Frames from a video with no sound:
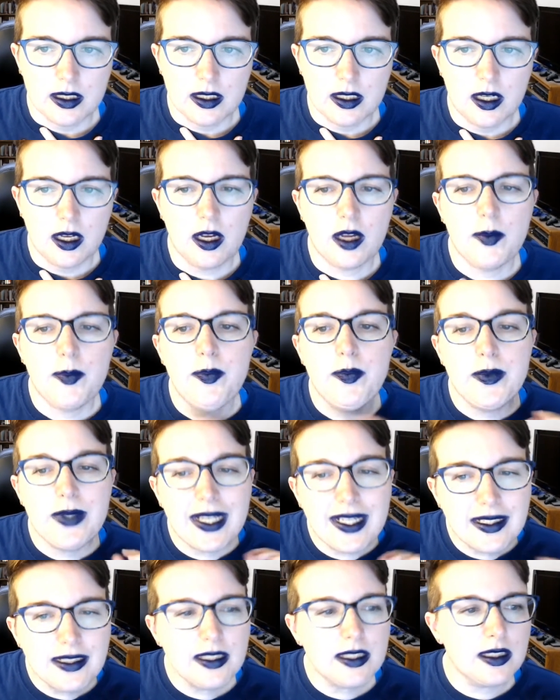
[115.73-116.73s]
I
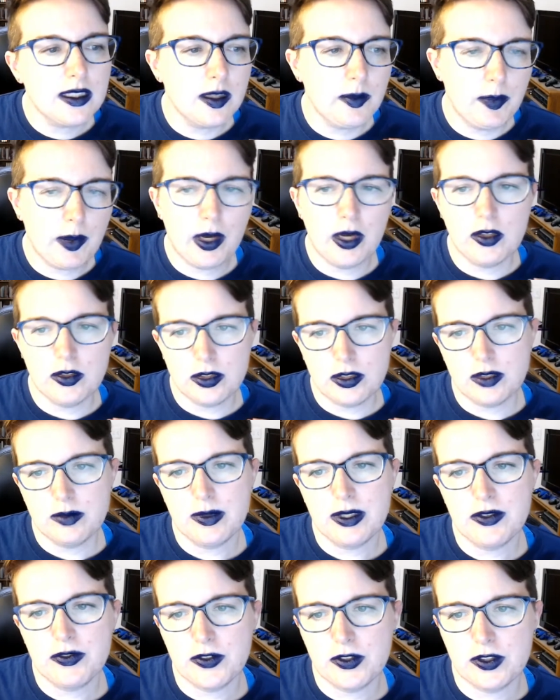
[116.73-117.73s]
technically posted my
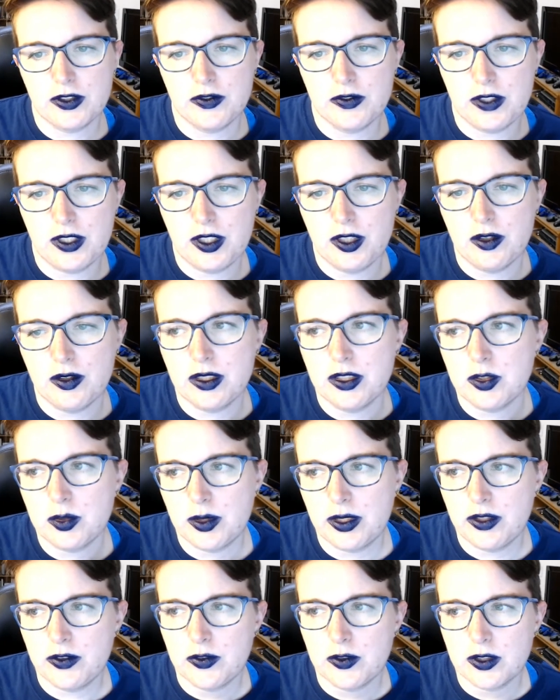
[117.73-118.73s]
first video on
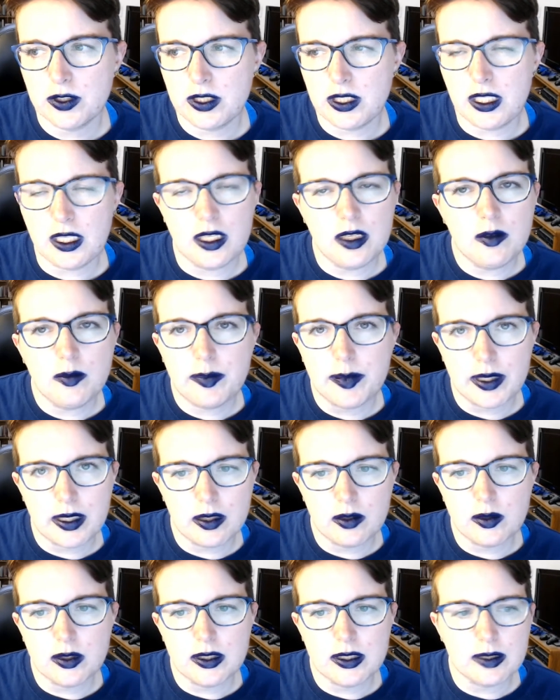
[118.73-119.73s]
2014, but it
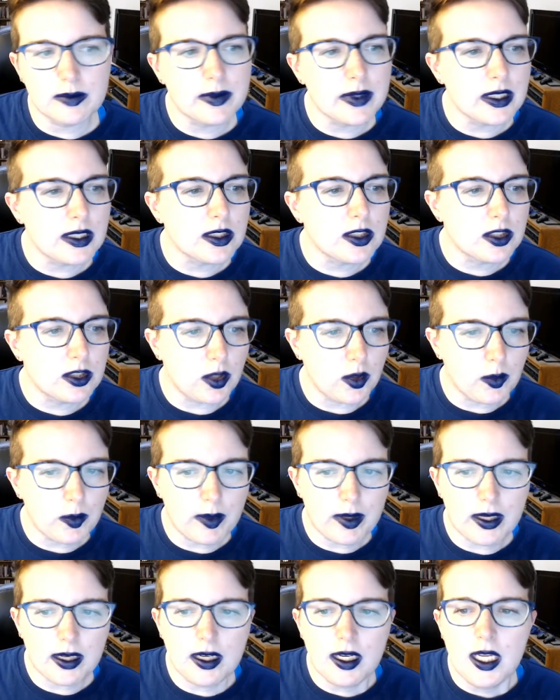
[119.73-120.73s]
was something
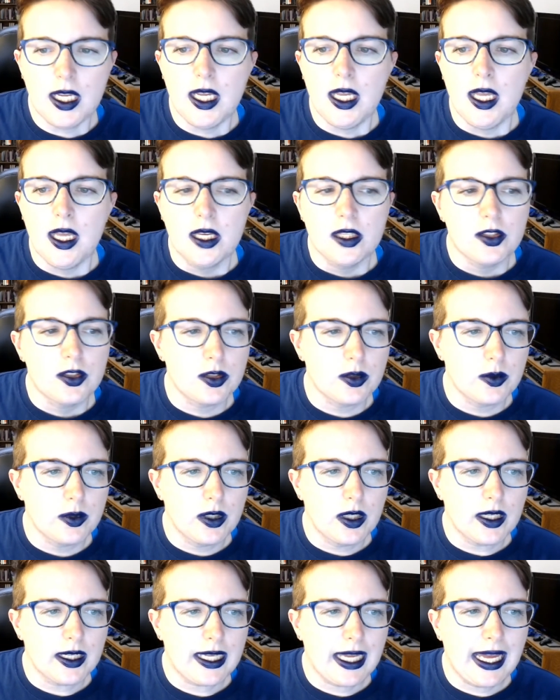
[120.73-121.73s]
stupid. So we're
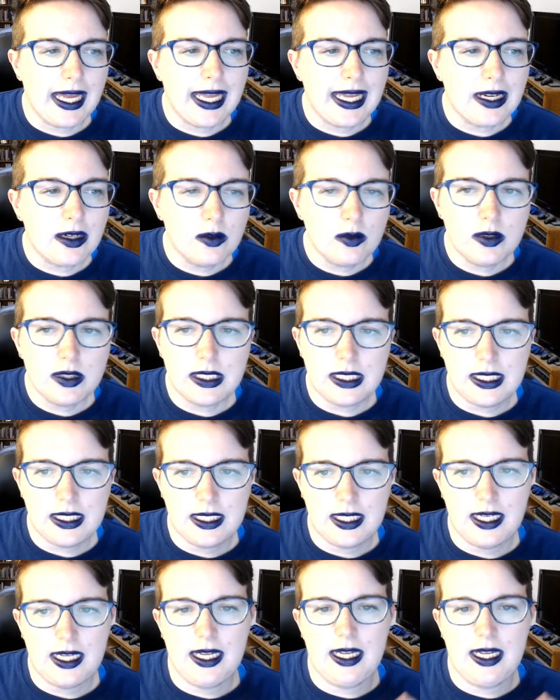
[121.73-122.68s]
not counting that.